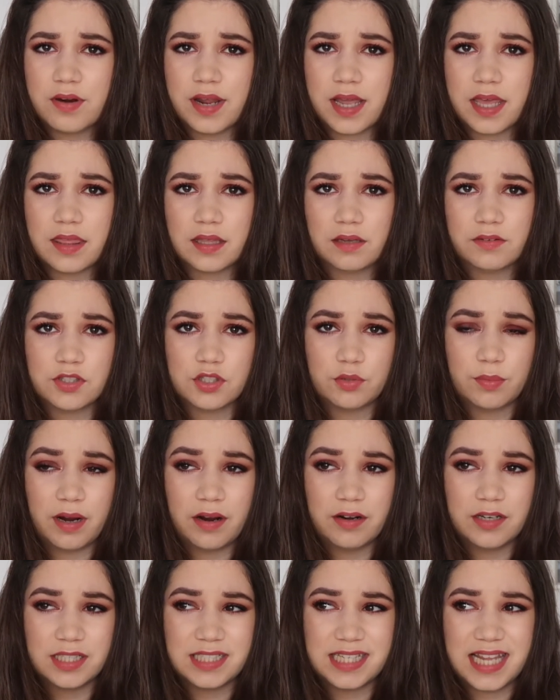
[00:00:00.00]
I think it was
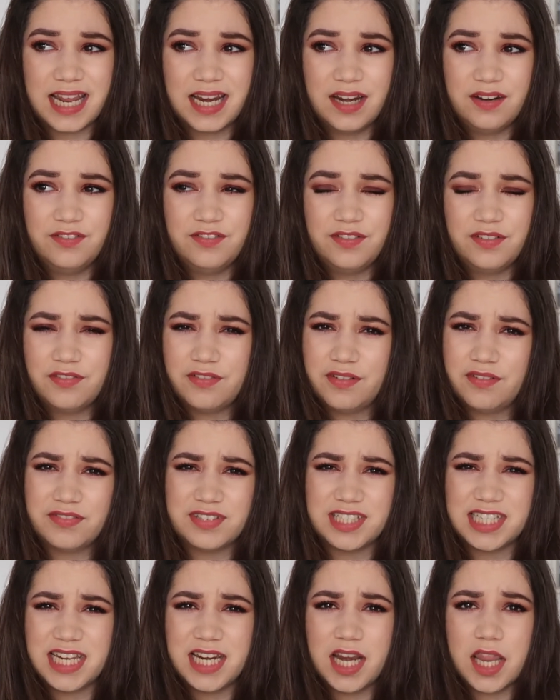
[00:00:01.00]
around the 10th,
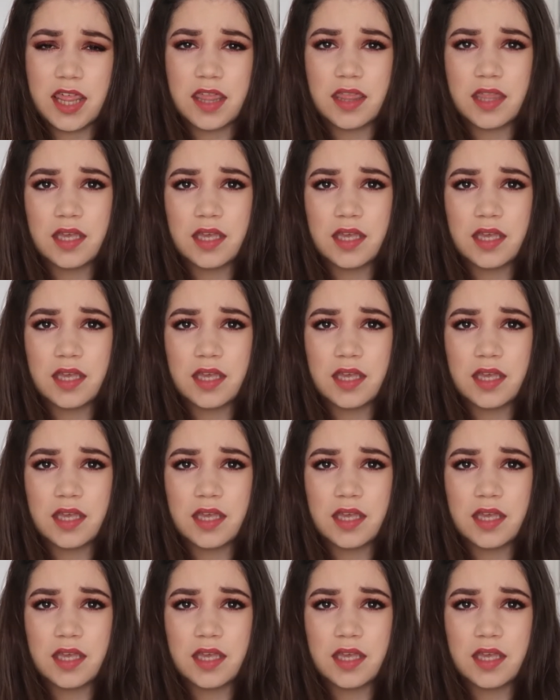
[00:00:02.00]
15th